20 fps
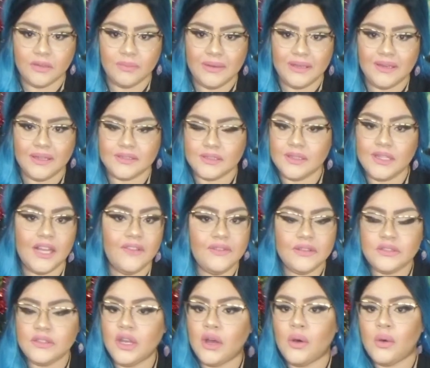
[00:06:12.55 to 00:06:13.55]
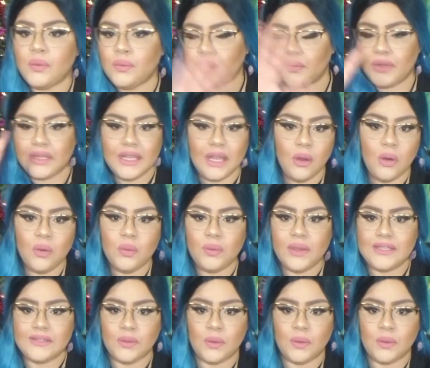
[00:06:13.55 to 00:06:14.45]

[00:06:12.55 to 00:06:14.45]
because love is not only always,